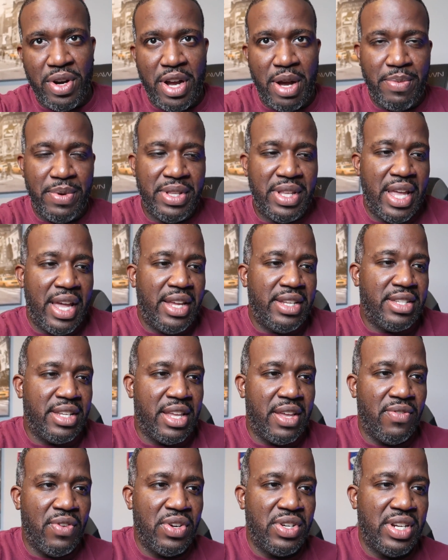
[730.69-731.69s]
a couple days to
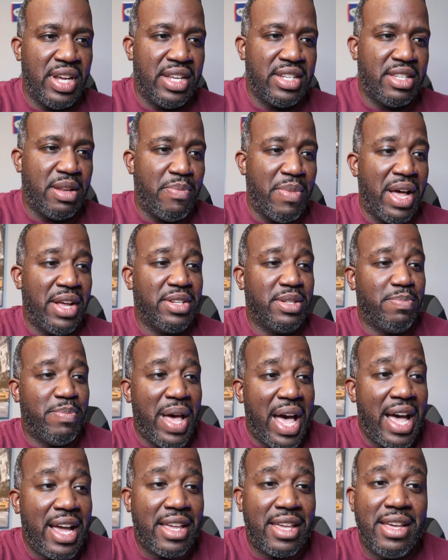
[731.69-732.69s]
give you a chance to bounce
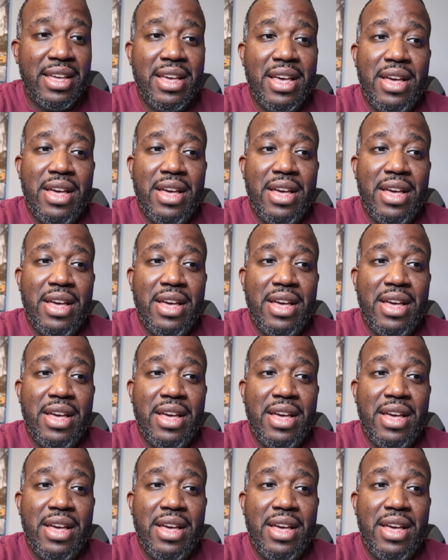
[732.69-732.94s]
back.